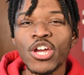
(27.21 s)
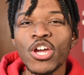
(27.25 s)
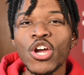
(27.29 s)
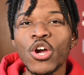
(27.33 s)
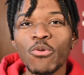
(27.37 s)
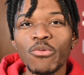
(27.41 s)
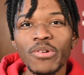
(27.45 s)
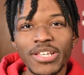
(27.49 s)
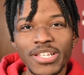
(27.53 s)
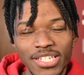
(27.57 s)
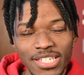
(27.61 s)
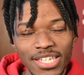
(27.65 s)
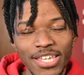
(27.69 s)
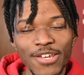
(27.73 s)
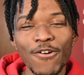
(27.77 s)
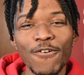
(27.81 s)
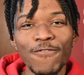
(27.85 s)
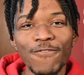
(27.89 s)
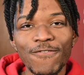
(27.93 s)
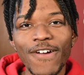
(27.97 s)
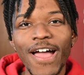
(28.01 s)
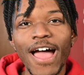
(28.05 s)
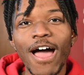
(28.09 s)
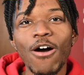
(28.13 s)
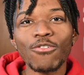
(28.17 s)
we still
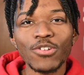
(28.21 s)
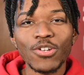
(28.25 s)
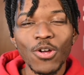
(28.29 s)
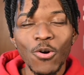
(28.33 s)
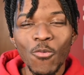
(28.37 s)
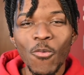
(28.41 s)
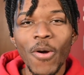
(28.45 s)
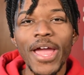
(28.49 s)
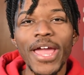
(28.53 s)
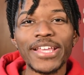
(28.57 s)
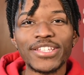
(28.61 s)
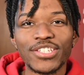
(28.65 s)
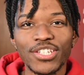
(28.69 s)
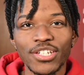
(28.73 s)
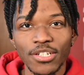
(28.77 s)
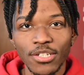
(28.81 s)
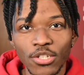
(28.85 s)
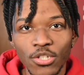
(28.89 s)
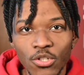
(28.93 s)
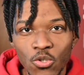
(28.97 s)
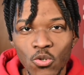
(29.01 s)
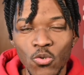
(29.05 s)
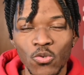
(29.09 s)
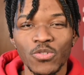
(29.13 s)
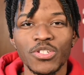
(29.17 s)
found a way to
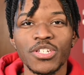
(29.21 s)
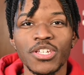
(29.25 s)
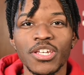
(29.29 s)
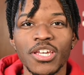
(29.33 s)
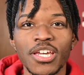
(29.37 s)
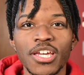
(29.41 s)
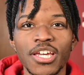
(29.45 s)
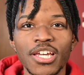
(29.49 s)
lose.